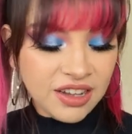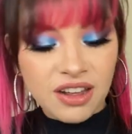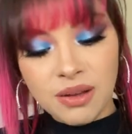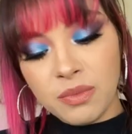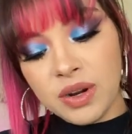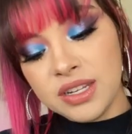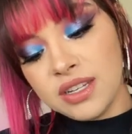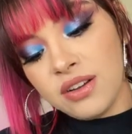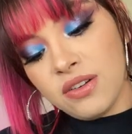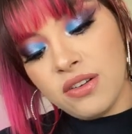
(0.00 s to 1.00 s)
Um, what is
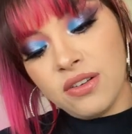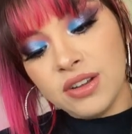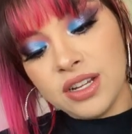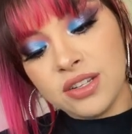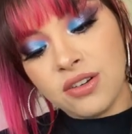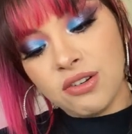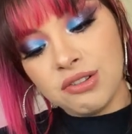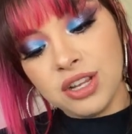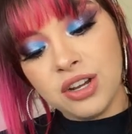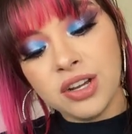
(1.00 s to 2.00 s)
it called? It's
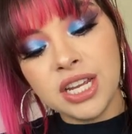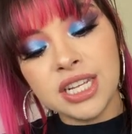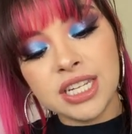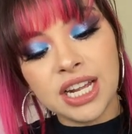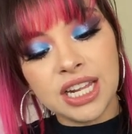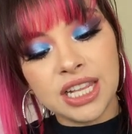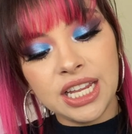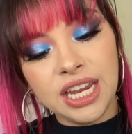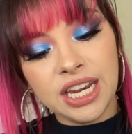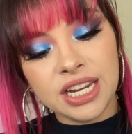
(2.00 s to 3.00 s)
called the Cookies and
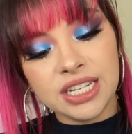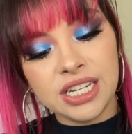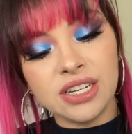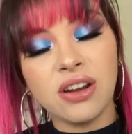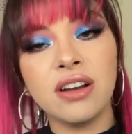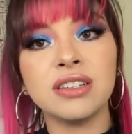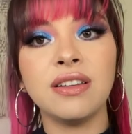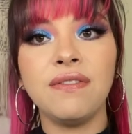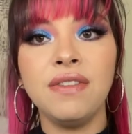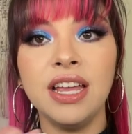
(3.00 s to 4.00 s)
Clean Detox
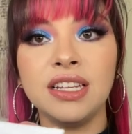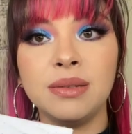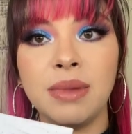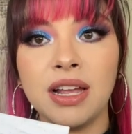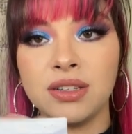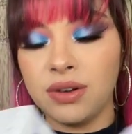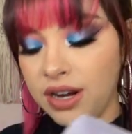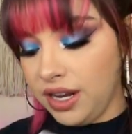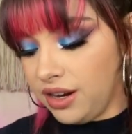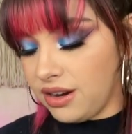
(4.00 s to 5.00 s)
Face Mask
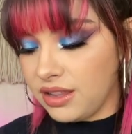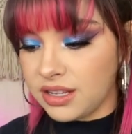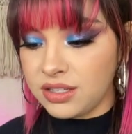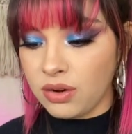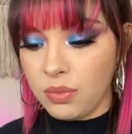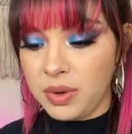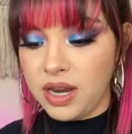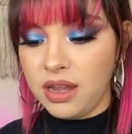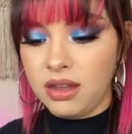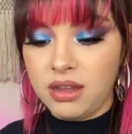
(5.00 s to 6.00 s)
right here. Let's open
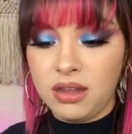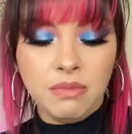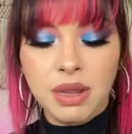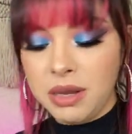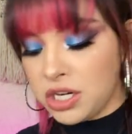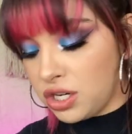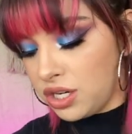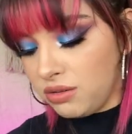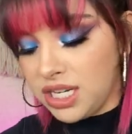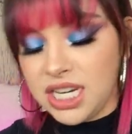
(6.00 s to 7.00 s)
it. Maybe I should
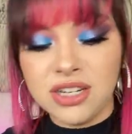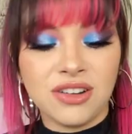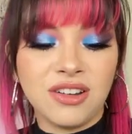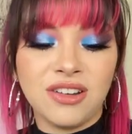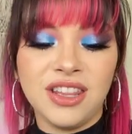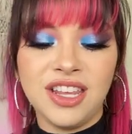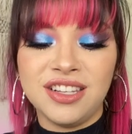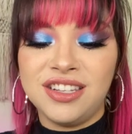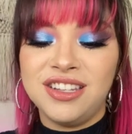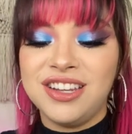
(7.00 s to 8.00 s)
do a TikTok on
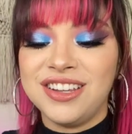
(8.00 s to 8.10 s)
this.